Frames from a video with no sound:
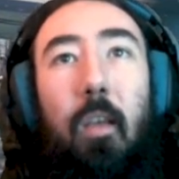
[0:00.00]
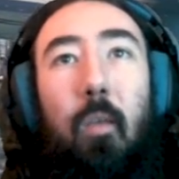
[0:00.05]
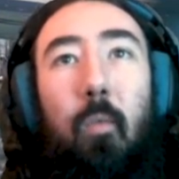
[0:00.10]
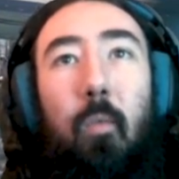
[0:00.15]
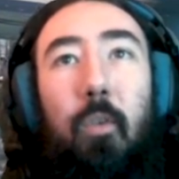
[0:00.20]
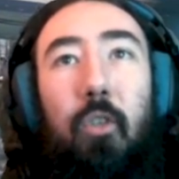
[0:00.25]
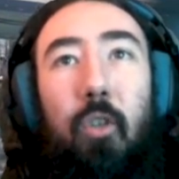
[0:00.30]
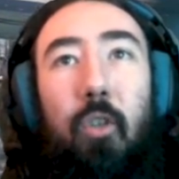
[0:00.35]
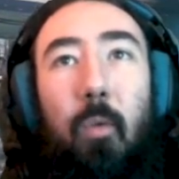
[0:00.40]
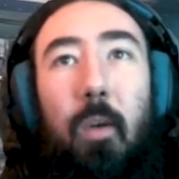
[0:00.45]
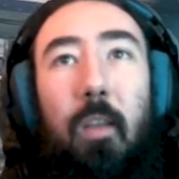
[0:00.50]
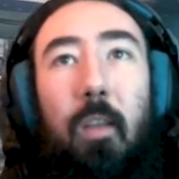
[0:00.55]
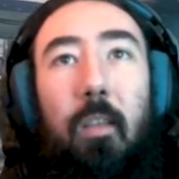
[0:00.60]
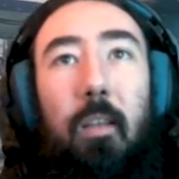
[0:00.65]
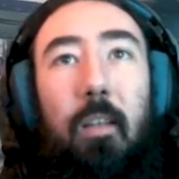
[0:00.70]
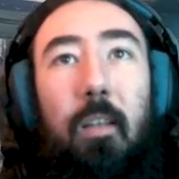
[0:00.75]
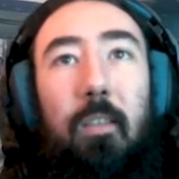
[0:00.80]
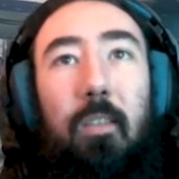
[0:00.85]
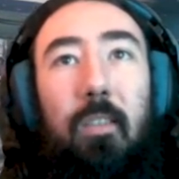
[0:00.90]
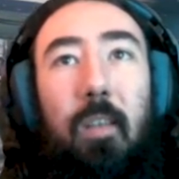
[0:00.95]
We show it in the
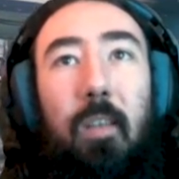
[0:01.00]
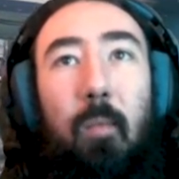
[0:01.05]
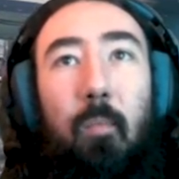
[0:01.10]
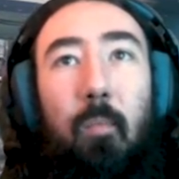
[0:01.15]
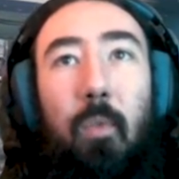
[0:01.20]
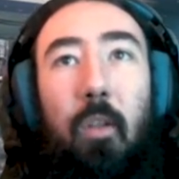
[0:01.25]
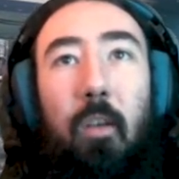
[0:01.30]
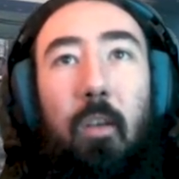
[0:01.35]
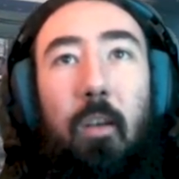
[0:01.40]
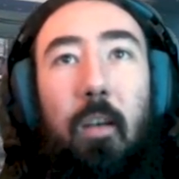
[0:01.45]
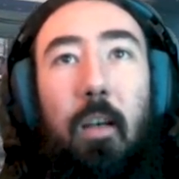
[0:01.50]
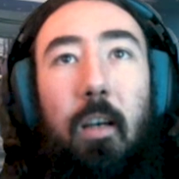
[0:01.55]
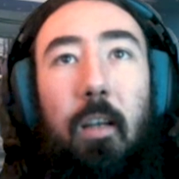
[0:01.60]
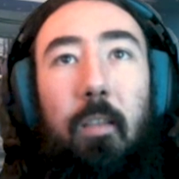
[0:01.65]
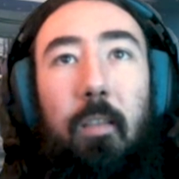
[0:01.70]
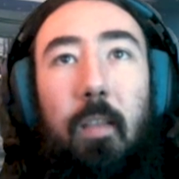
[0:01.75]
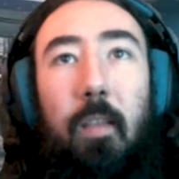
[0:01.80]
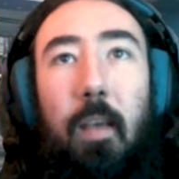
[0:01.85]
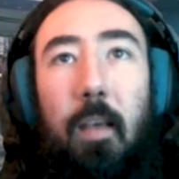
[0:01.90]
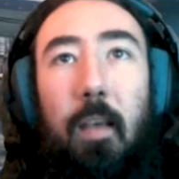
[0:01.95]
disassembler,
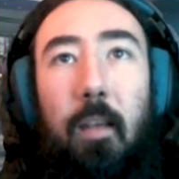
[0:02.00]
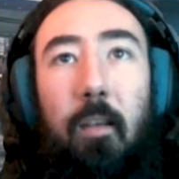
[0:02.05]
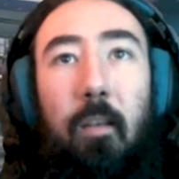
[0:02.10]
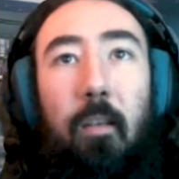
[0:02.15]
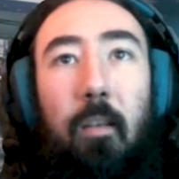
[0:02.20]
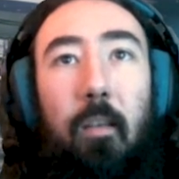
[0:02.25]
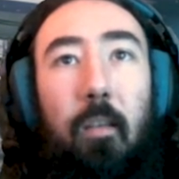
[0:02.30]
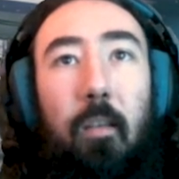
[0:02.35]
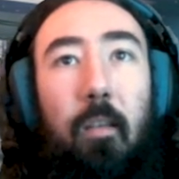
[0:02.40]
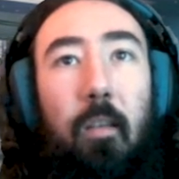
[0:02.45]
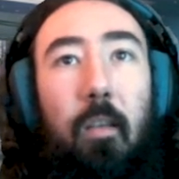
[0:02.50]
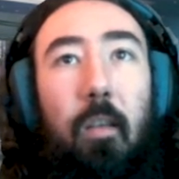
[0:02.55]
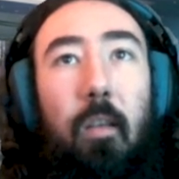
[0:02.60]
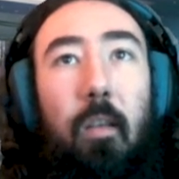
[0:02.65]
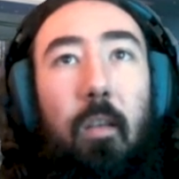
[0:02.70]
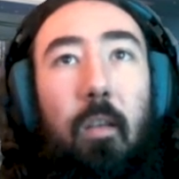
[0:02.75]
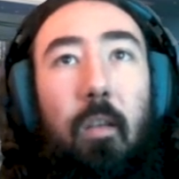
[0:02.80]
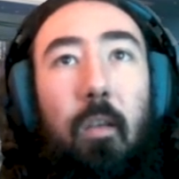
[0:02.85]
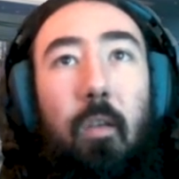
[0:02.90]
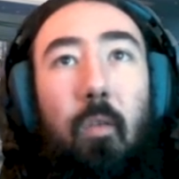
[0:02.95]
and then
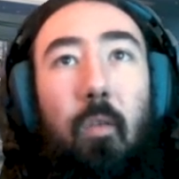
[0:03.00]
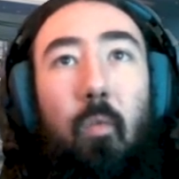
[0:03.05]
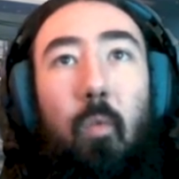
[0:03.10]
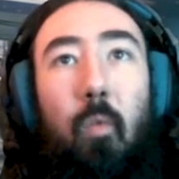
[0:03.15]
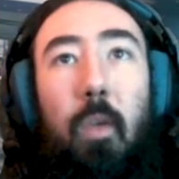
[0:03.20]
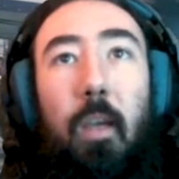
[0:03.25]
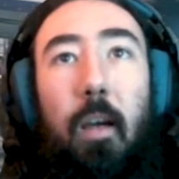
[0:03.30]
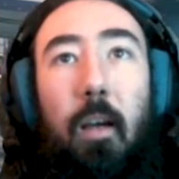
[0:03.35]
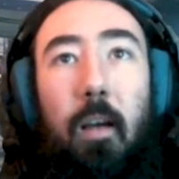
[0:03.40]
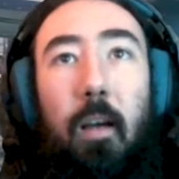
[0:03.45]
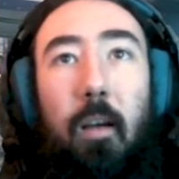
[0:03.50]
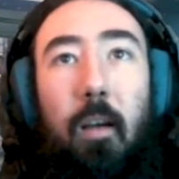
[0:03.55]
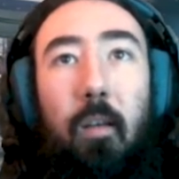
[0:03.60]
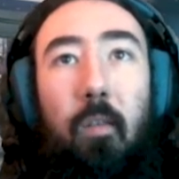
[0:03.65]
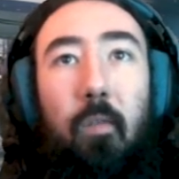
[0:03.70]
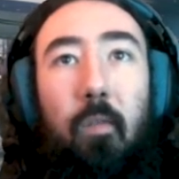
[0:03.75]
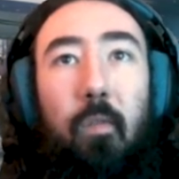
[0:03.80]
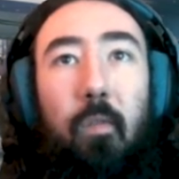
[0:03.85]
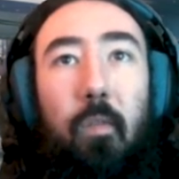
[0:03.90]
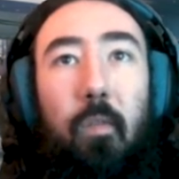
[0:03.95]
we
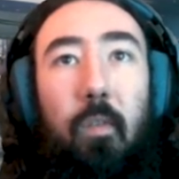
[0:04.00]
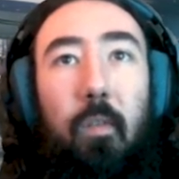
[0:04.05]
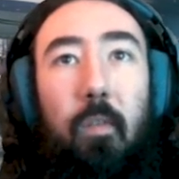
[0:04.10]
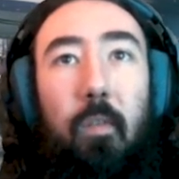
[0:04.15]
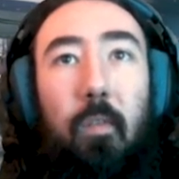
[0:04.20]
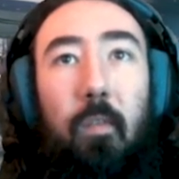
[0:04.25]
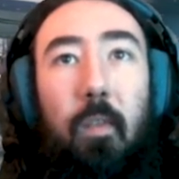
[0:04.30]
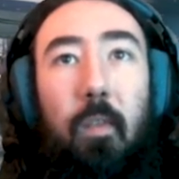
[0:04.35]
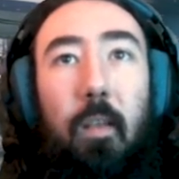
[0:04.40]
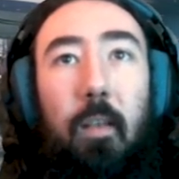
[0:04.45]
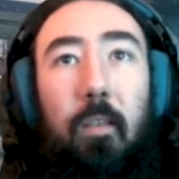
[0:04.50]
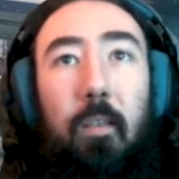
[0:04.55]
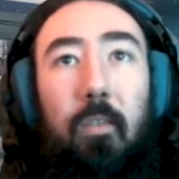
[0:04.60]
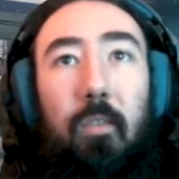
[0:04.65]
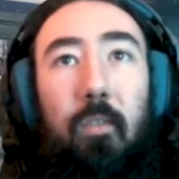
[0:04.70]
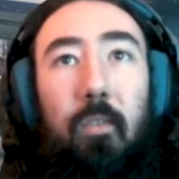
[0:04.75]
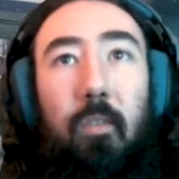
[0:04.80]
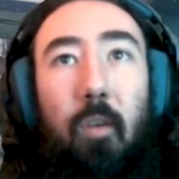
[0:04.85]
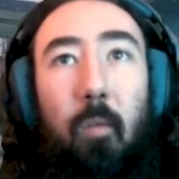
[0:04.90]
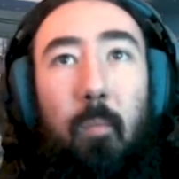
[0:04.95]
have
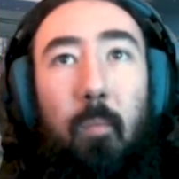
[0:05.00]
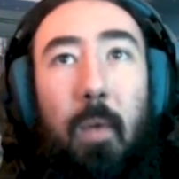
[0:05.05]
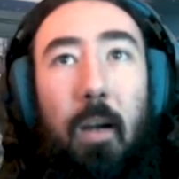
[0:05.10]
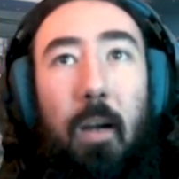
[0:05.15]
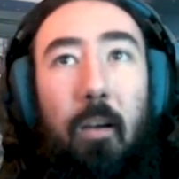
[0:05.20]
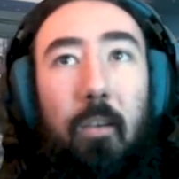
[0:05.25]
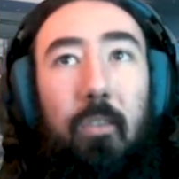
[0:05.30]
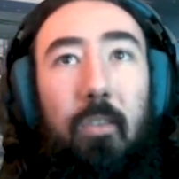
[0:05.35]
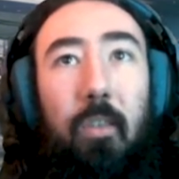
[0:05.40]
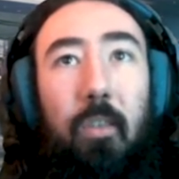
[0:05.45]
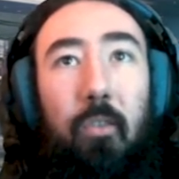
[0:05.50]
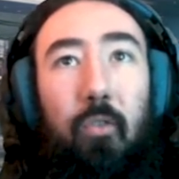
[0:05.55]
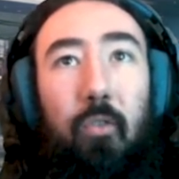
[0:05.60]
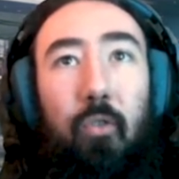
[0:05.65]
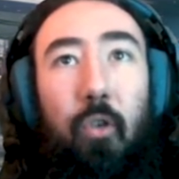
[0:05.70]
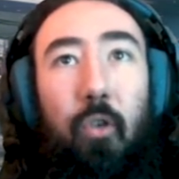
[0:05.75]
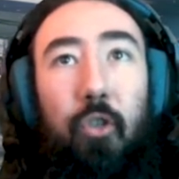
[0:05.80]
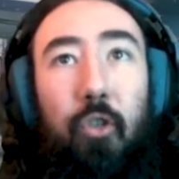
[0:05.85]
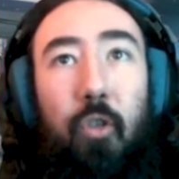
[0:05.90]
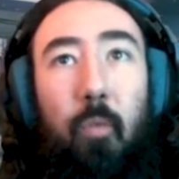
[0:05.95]
this comparison
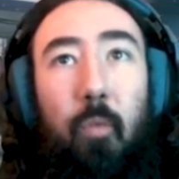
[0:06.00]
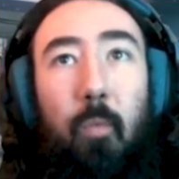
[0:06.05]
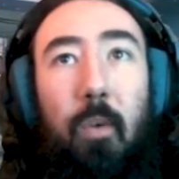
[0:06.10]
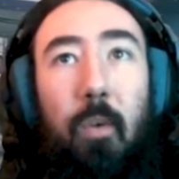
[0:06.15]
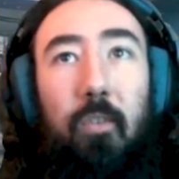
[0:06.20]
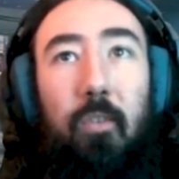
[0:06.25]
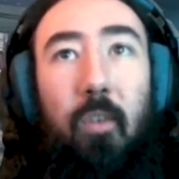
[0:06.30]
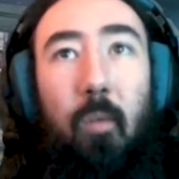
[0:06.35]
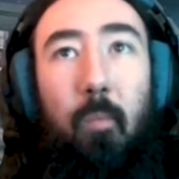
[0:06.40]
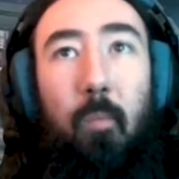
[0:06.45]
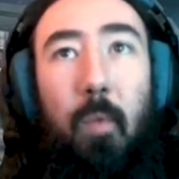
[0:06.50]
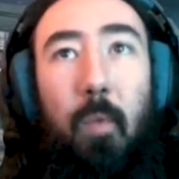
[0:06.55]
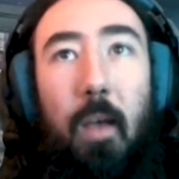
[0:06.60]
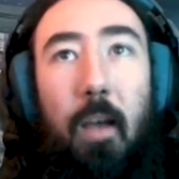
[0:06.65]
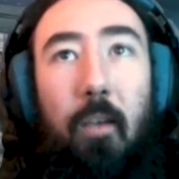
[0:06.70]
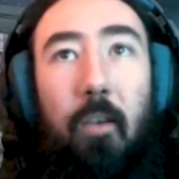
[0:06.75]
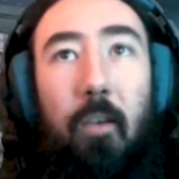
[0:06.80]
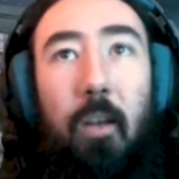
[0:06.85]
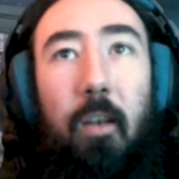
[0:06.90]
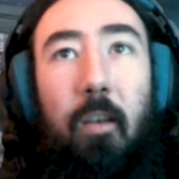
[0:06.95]
instruction where it's
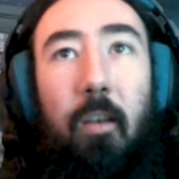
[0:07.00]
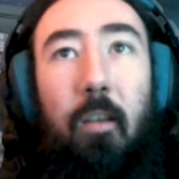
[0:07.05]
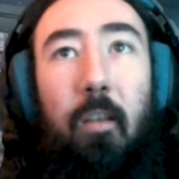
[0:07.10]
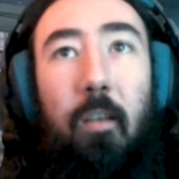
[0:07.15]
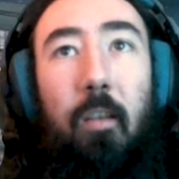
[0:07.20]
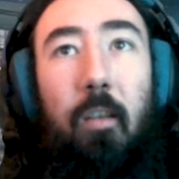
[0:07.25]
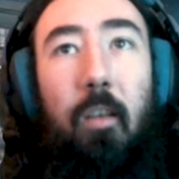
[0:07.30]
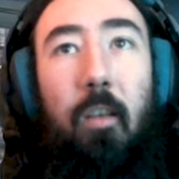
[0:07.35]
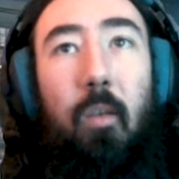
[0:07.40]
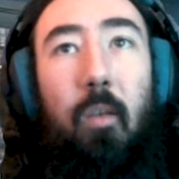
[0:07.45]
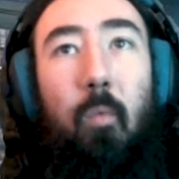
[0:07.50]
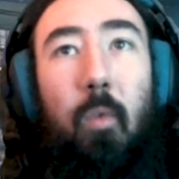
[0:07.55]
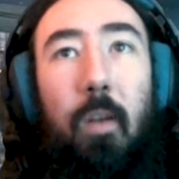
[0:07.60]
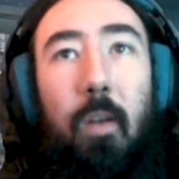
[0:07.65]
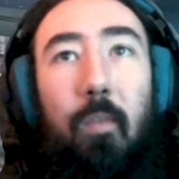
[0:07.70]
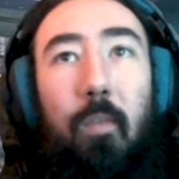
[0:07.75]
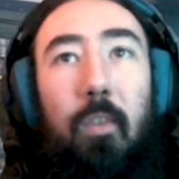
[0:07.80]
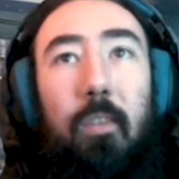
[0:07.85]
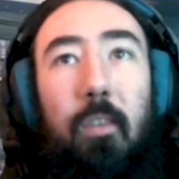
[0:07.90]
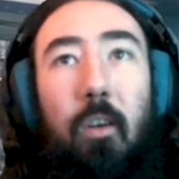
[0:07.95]
comparing
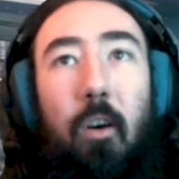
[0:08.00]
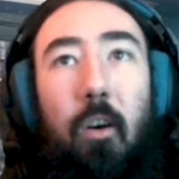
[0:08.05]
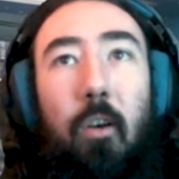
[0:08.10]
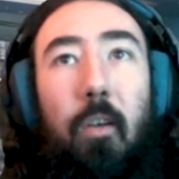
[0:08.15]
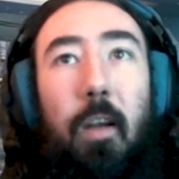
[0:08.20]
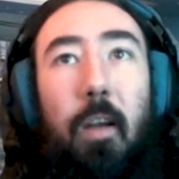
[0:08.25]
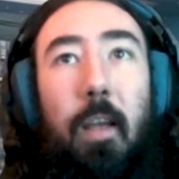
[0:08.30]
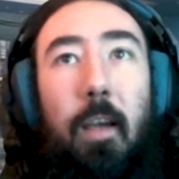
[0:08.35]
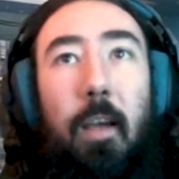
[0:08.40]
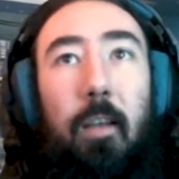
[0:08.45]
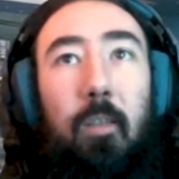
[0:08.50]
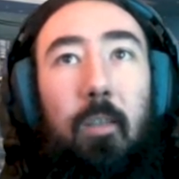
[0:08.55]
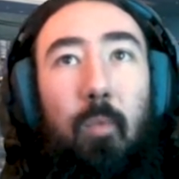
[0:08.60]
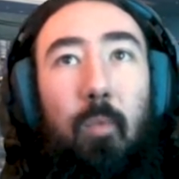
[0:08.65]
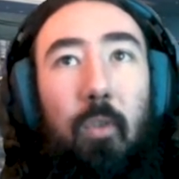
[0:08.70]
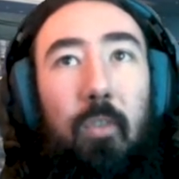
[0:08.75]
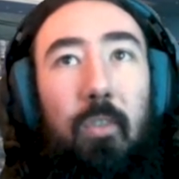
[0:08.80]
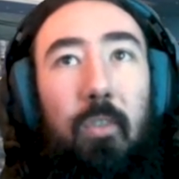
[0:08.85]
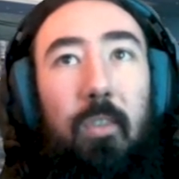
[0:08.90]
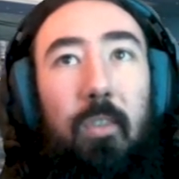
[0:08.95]
whatever's in the RAX
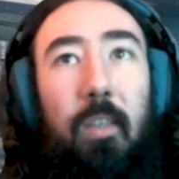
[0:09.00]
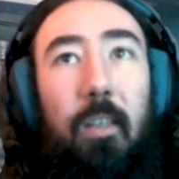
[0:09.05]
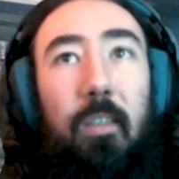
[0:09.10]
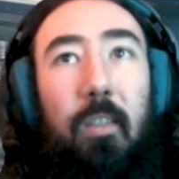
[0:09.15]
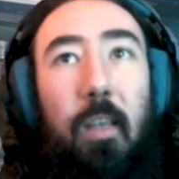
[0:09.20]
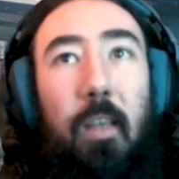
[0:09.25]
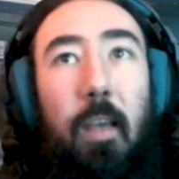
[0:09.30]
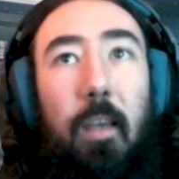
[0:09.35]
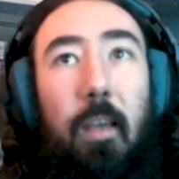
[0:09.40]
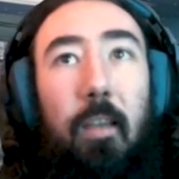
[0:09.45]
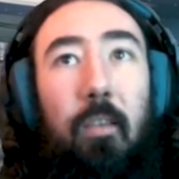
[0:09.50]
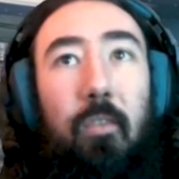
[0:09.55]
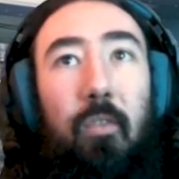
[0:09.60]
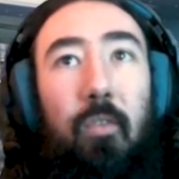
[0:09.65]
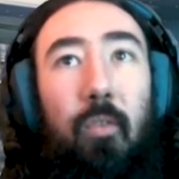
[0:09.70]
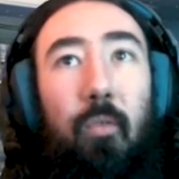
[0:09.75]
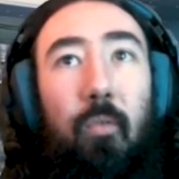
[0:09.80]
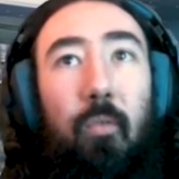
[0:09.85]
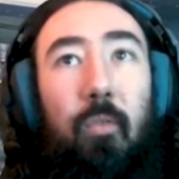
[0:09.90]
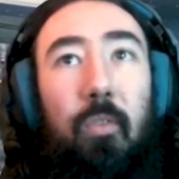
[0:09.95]
plus 68
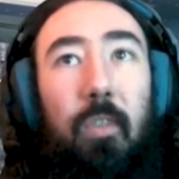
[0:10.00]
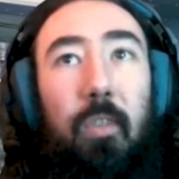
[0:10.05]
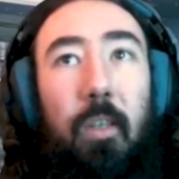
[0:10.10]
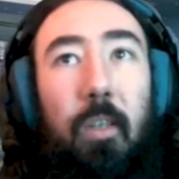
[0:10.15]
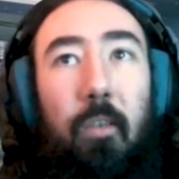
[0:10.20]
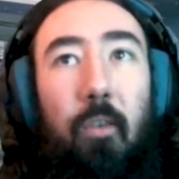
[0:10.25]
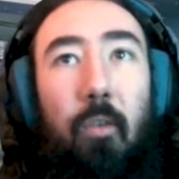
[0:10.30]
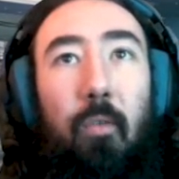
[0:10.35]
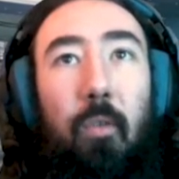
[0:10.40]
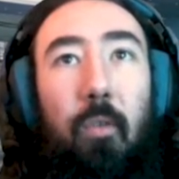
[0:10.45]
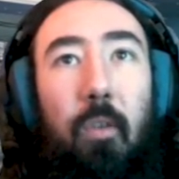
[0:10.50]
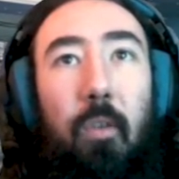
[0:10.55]
to 0.